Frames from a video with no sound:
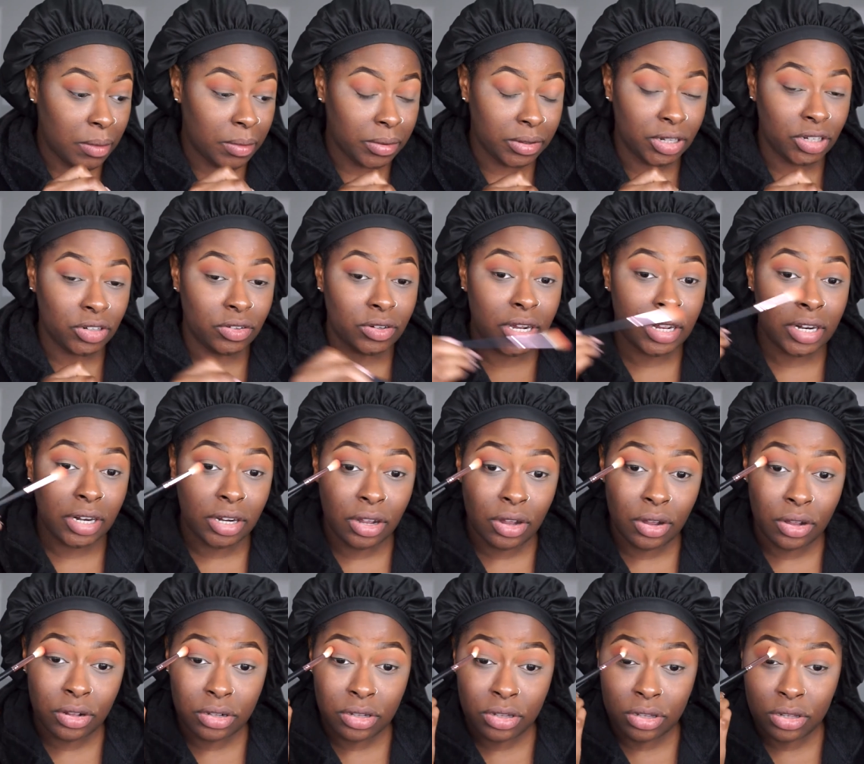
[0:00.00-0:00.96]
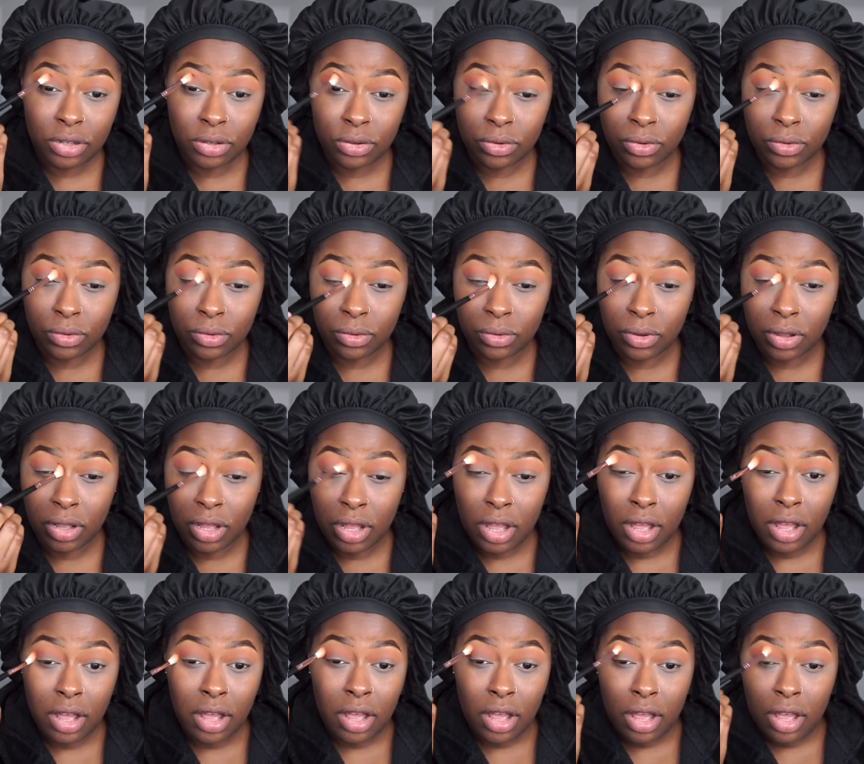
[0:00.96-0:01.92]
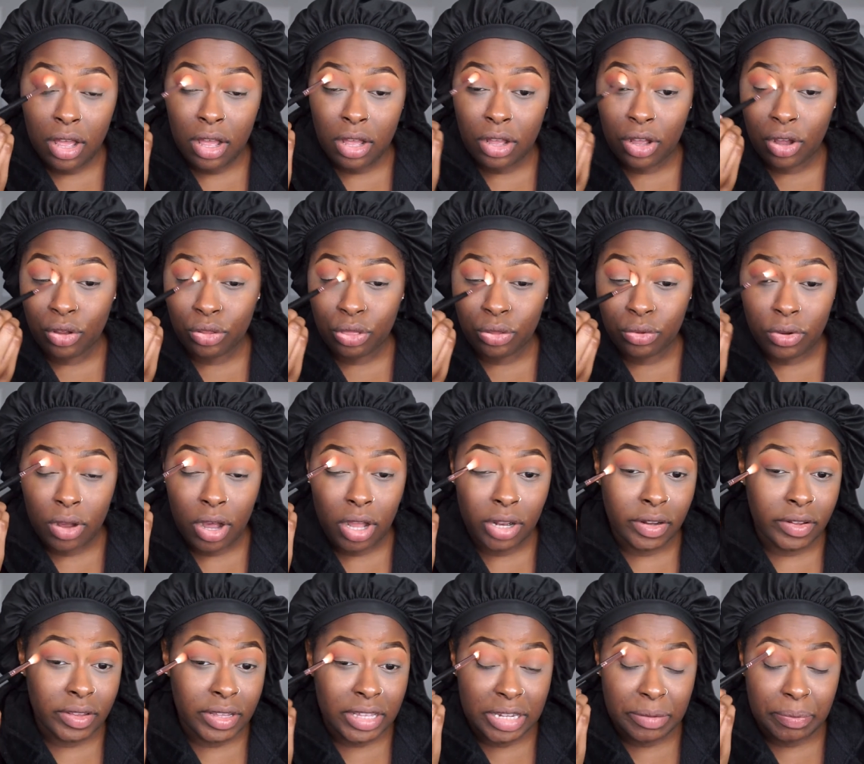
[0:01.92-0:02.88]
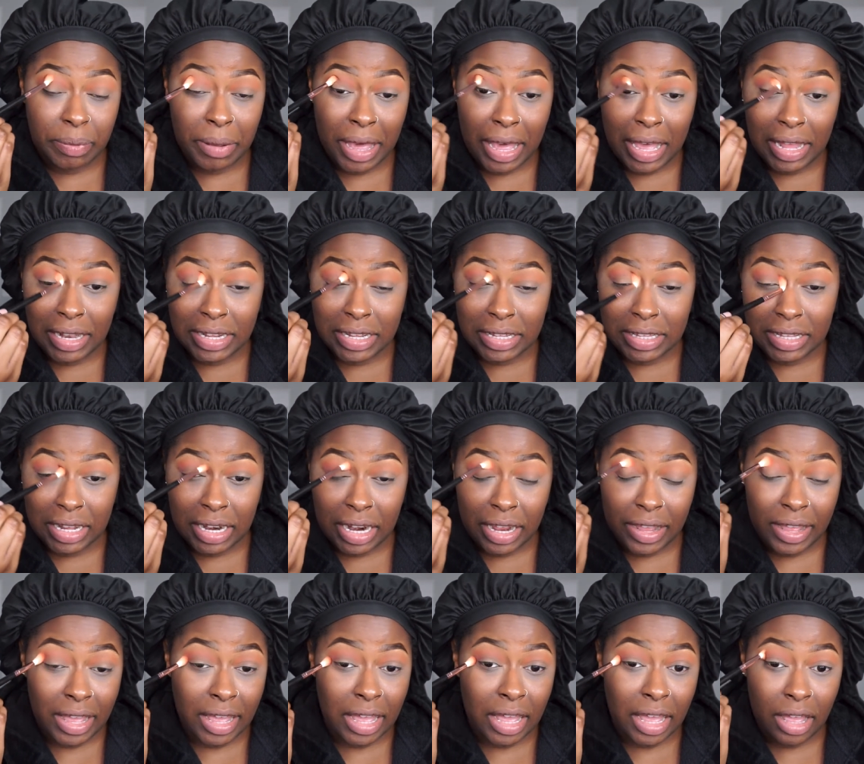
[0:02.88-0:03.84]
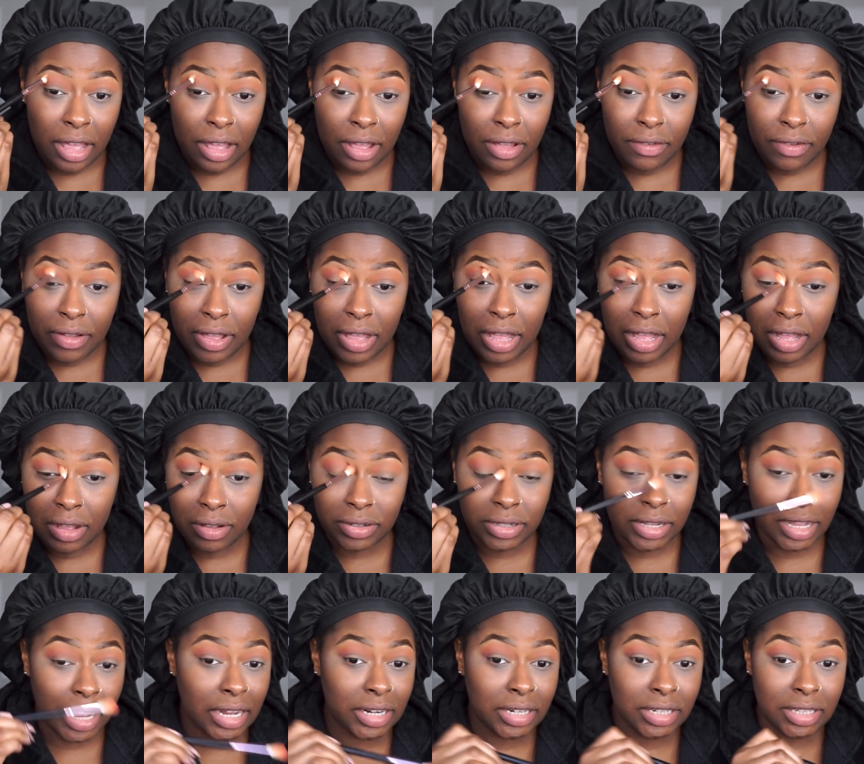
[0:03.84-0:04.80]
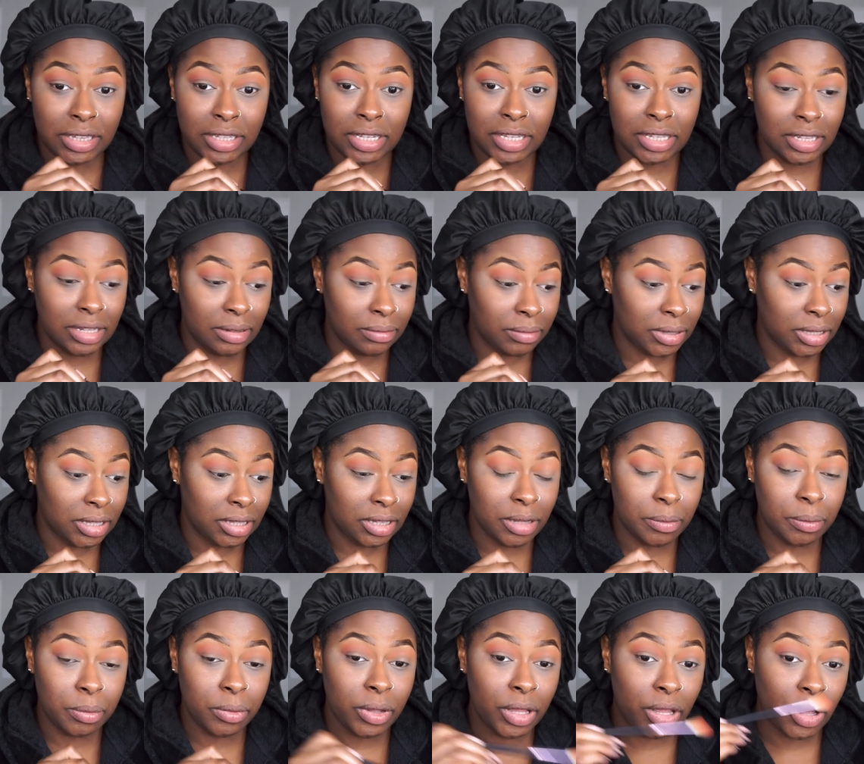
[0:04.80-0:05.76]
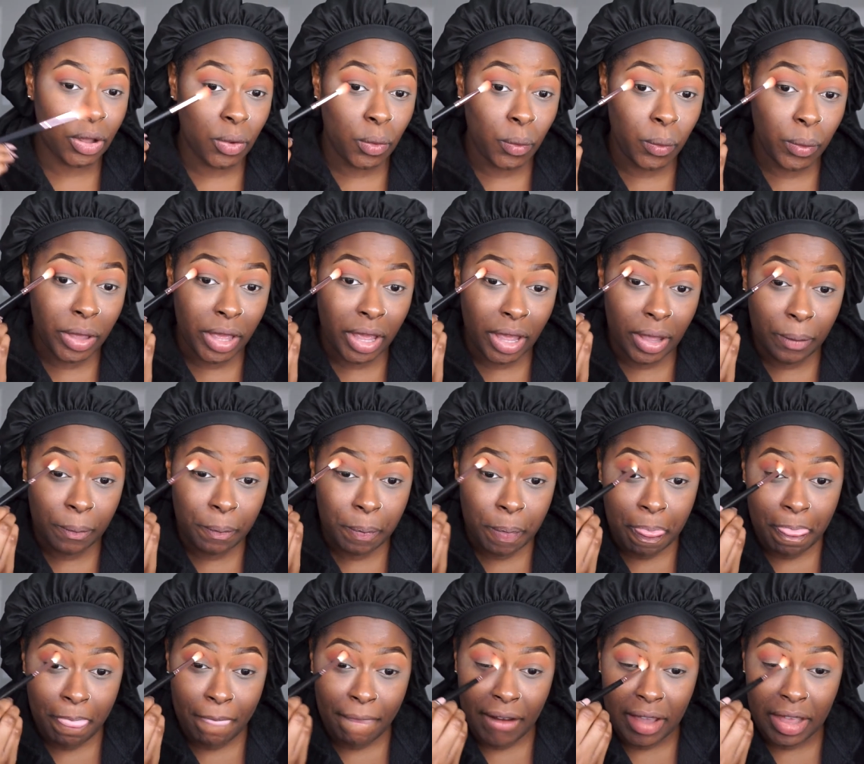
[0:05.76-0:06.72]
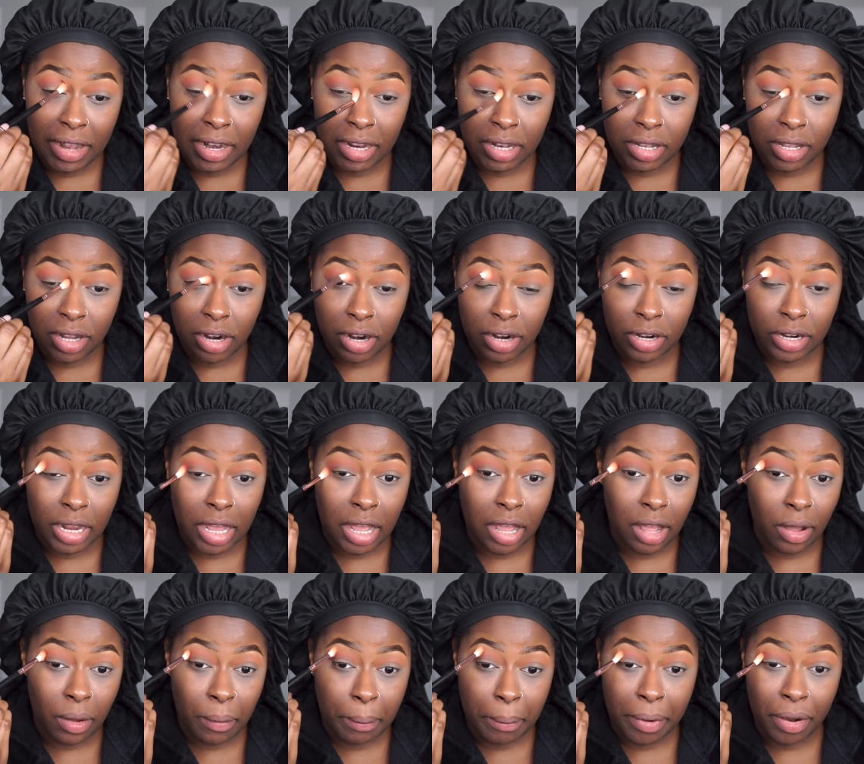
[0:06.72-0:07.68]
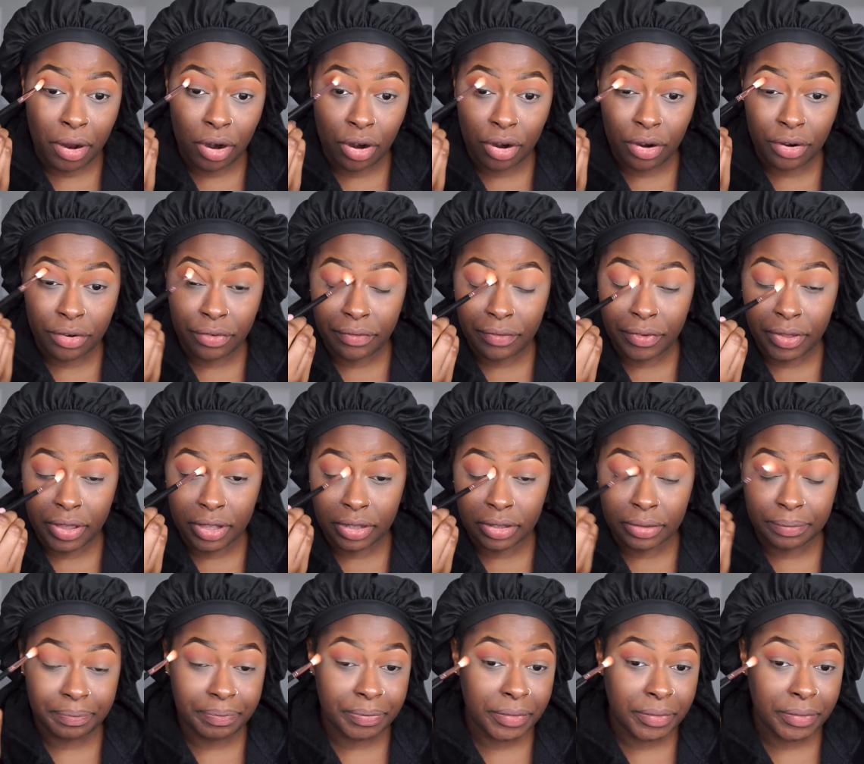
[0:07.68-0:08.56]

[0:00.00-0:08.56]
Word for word: wasn't trying to go to go through all of these palettes that i have i was like i just need something simple and quick and it turned out perfect